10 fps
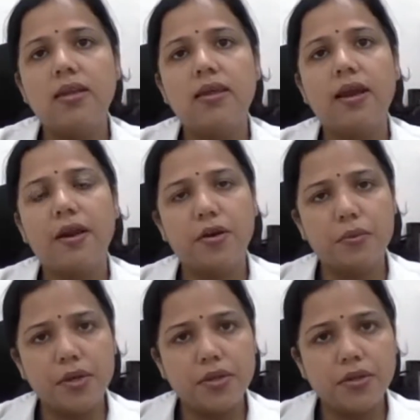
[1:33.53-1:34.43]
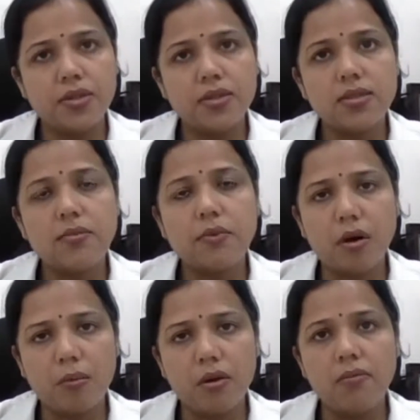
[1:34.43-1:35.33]
that endometriosis is a
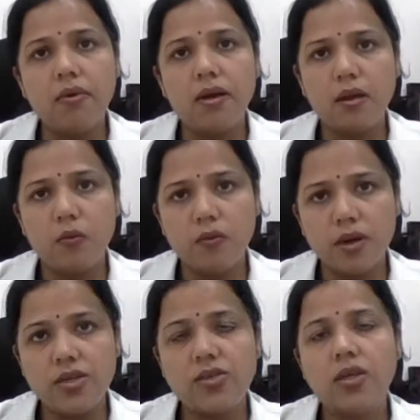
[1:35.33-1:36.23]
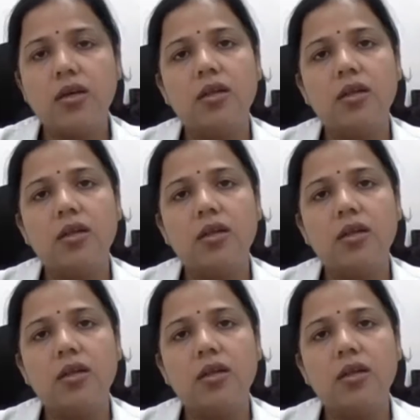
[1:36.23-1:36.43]
problem in which